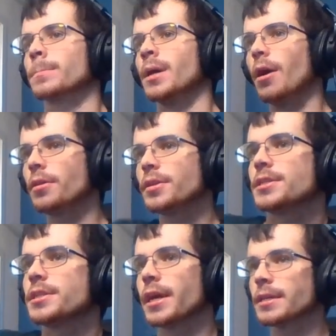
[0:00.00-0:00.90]
All
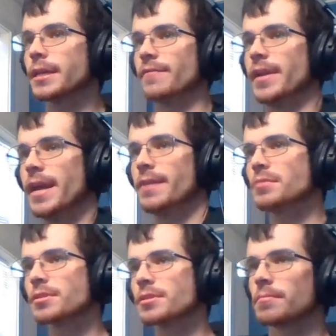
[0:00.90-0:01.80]
these ducks have
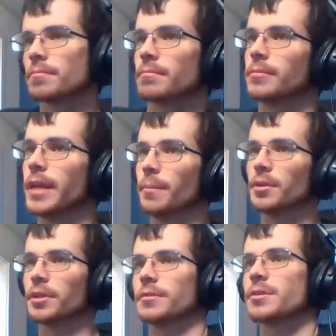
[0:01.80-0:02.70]
names,
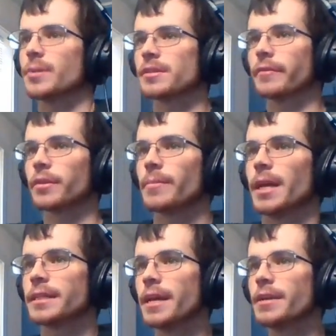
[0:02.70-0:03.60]
named specifically
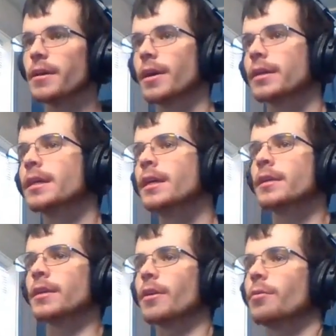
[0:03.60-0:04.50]
by Ten Dog.
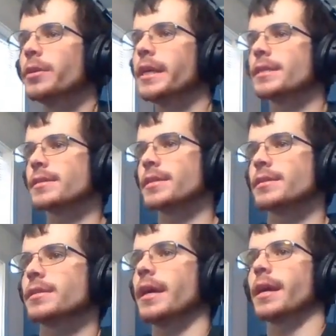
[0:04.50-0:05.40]
Not only is
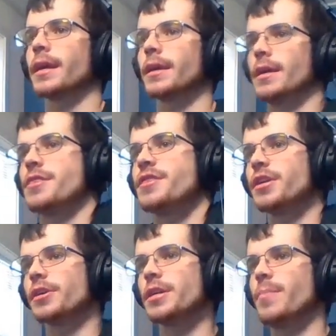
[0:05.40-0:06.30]
this, like, in
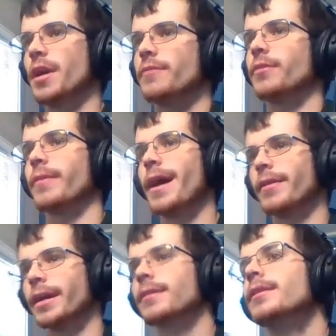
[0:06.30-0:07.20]
theory, better for
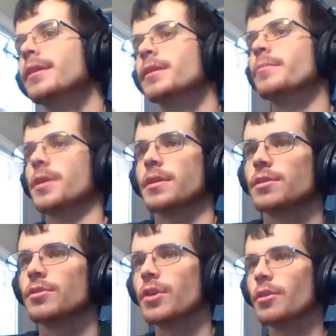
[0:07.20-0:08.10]
routing,
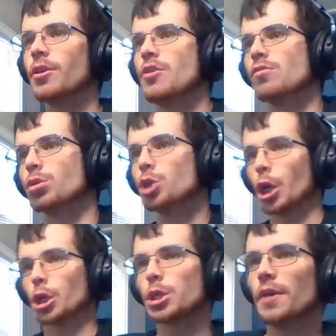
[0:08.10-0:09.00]
Because, you know, oh, it's
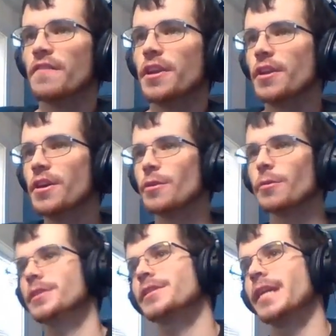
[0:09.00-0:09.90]
Duck 7.
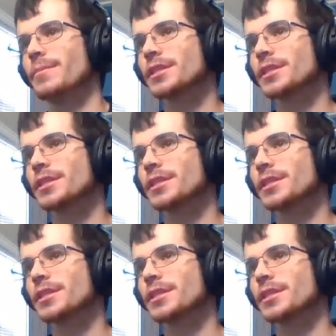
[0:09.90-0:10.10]
No, his name